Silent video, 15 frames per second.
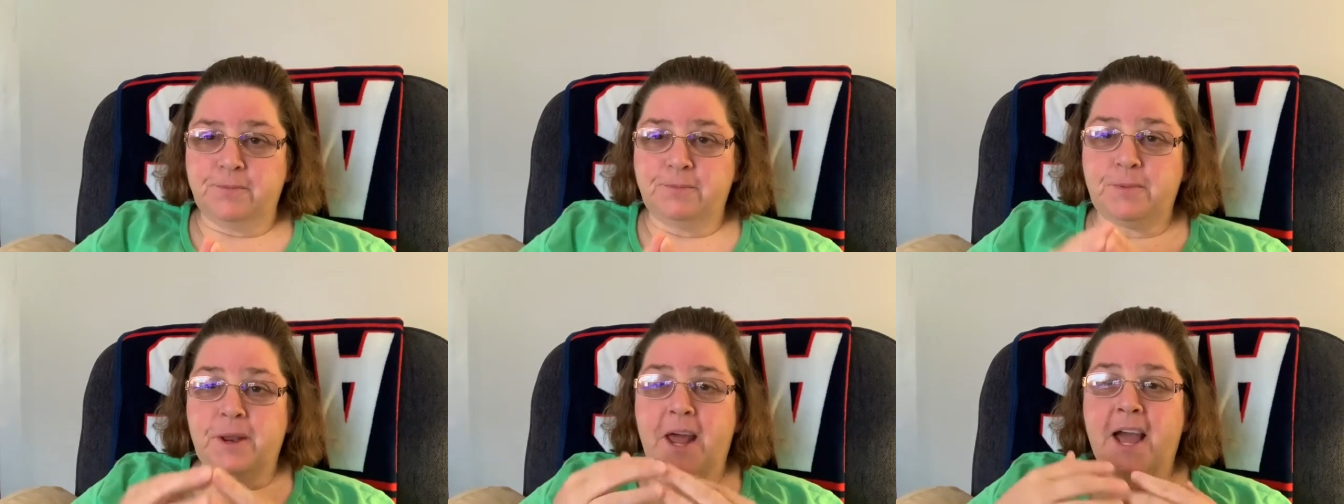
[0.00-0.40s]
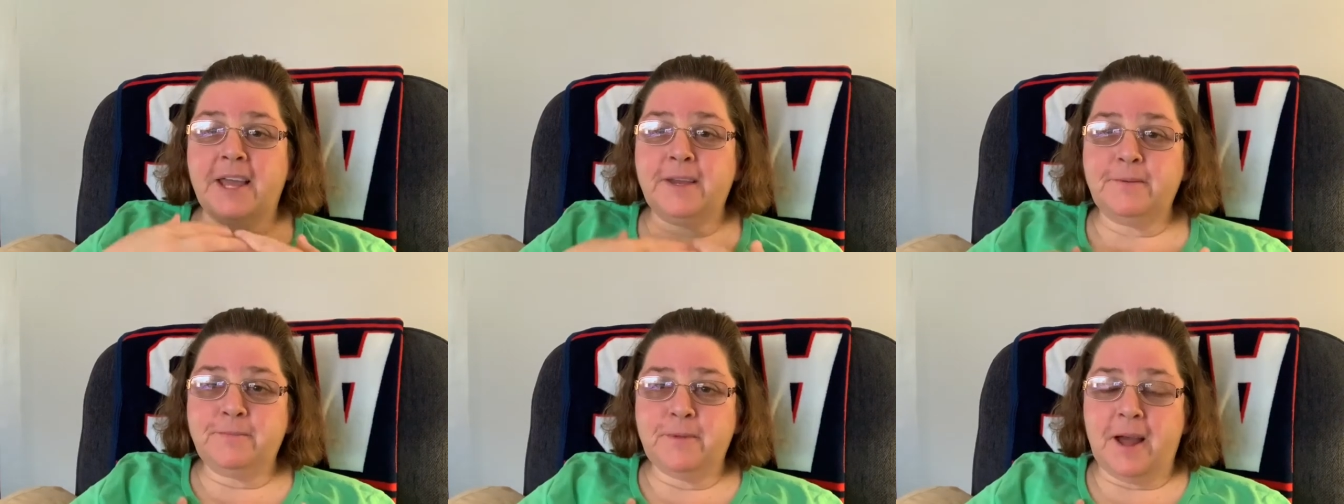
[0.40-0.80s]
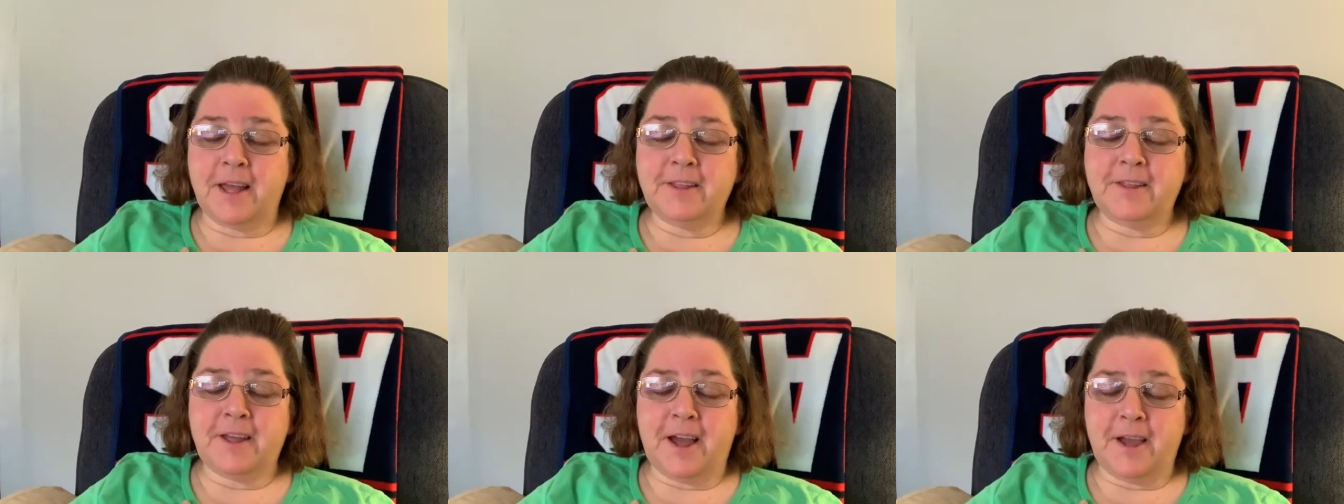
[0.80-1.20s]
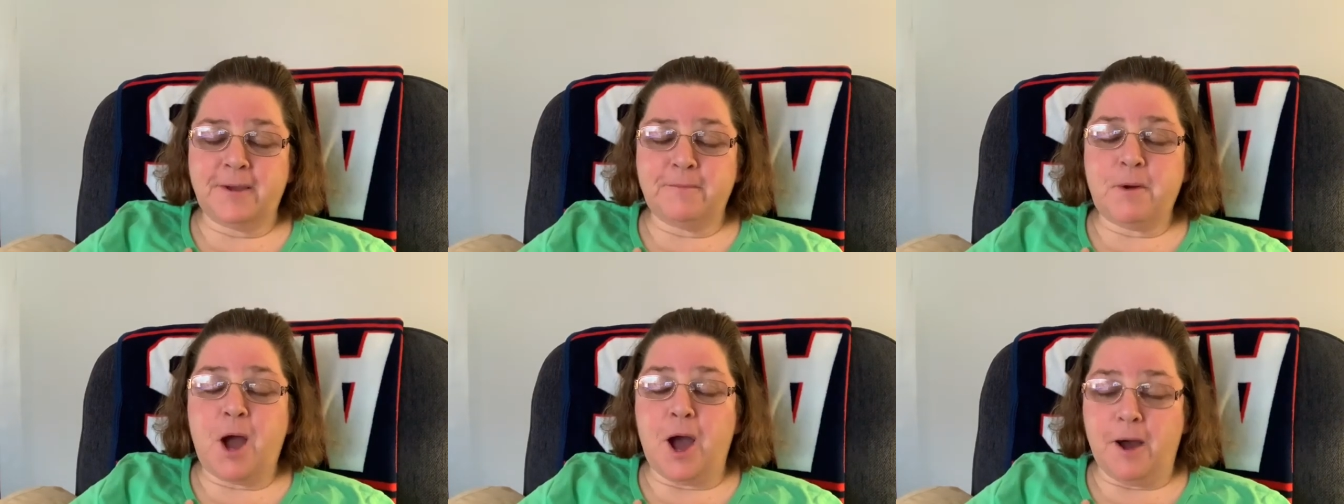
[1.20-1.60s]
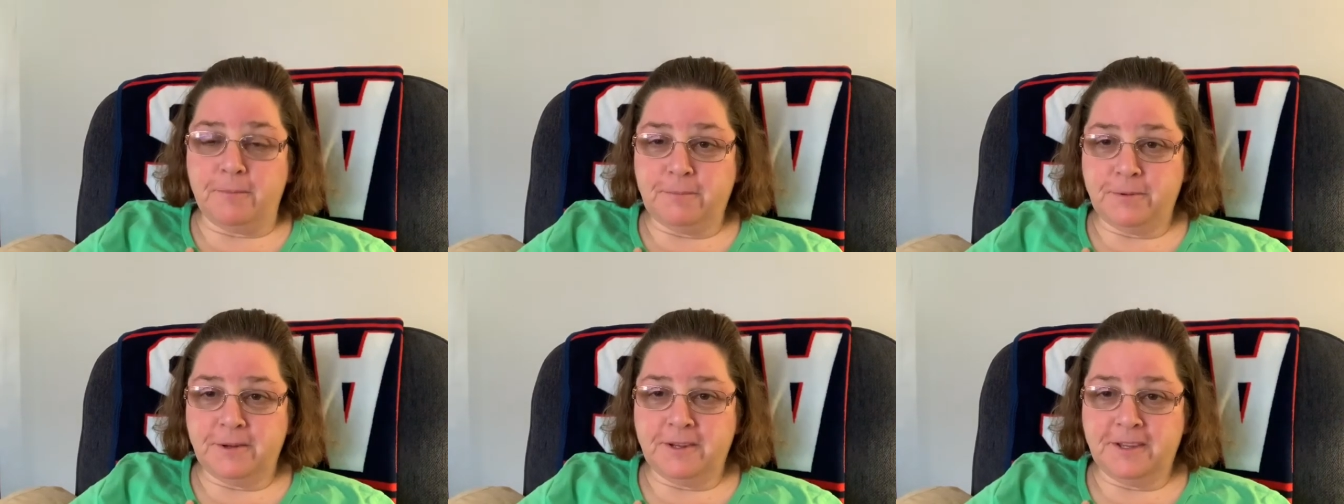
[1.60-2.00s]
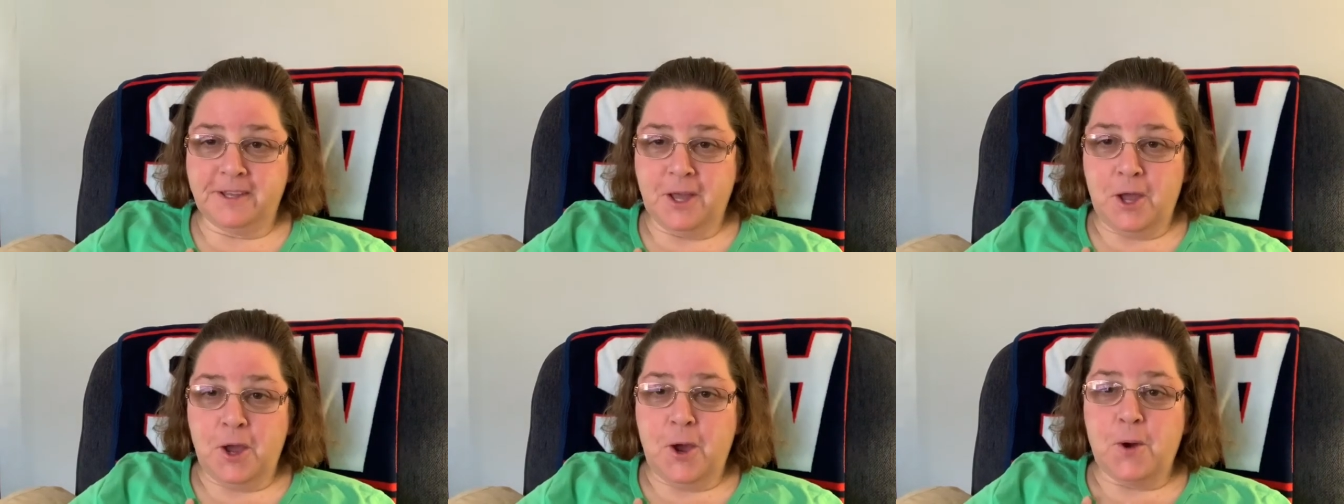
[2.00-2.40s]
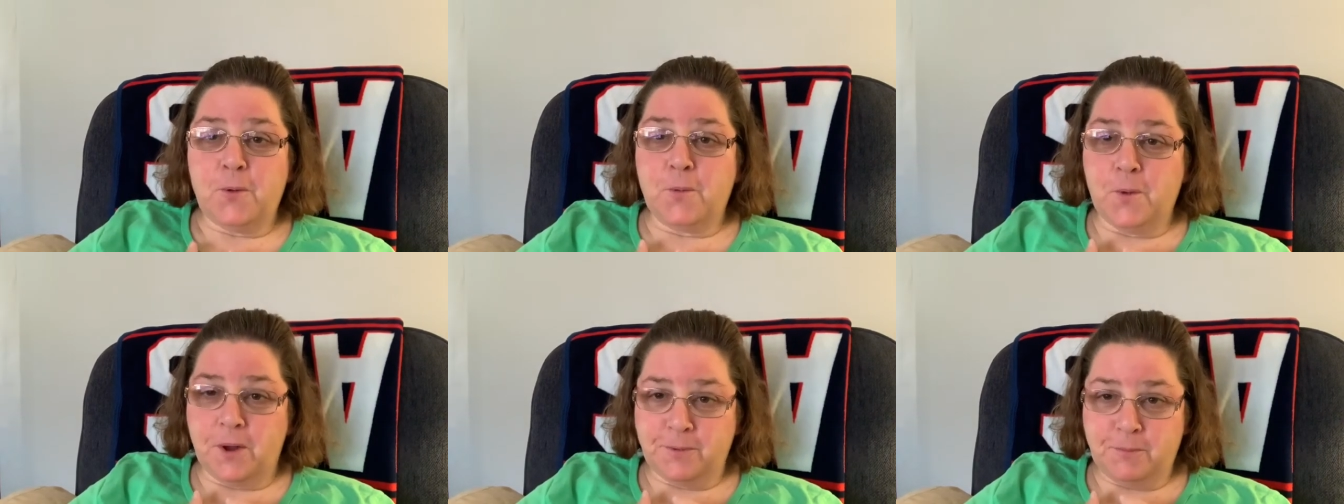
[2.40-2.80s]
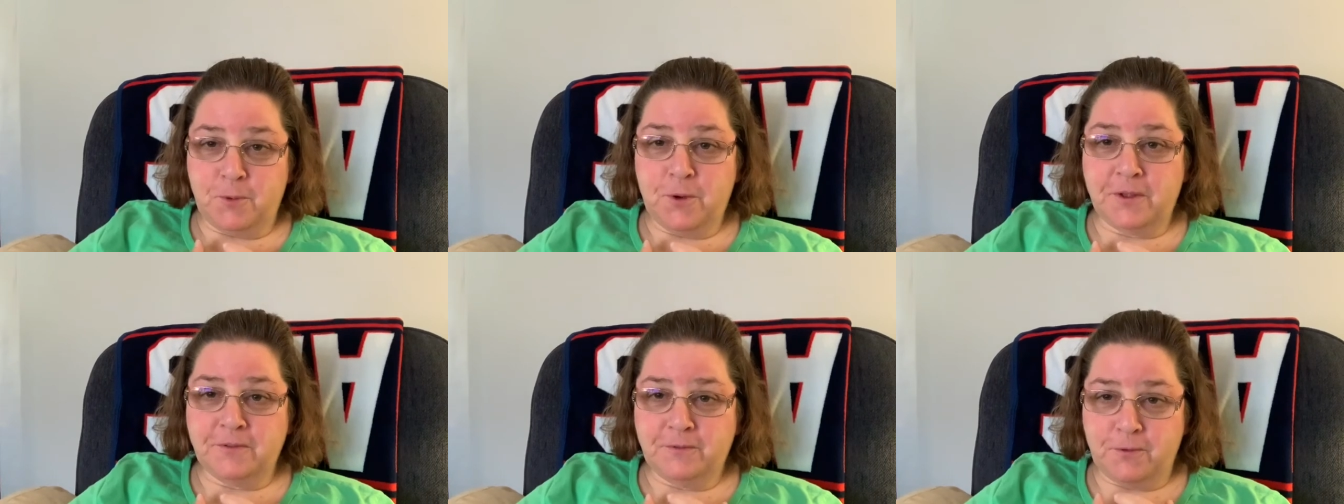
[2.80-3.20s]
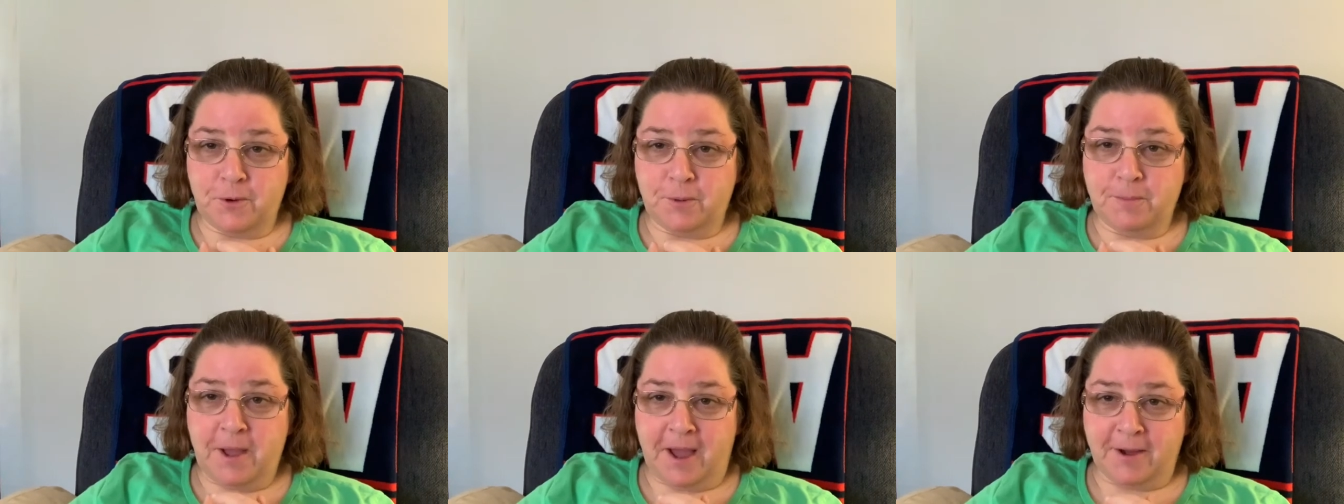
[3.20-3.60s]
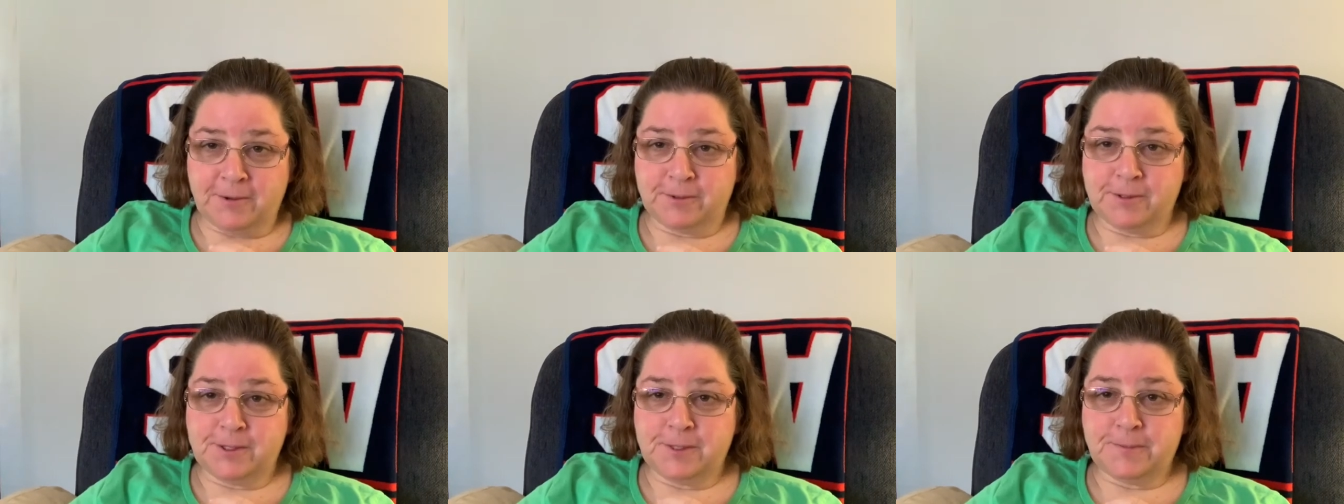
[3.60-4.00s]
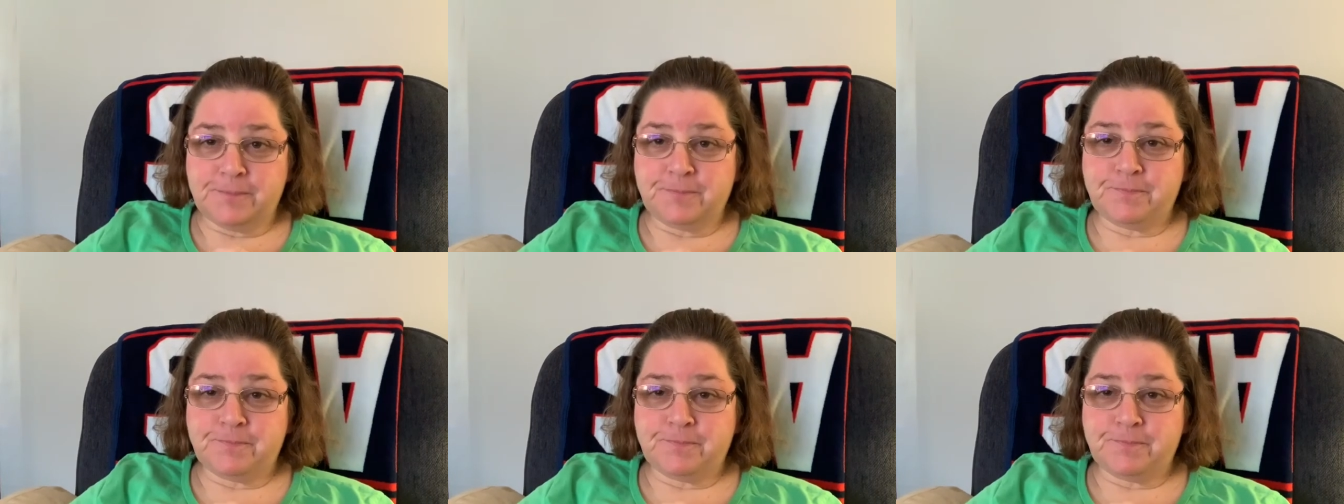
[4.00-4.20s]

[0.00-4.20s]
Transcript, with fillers: but I am, I, I am up 1.4 pounds,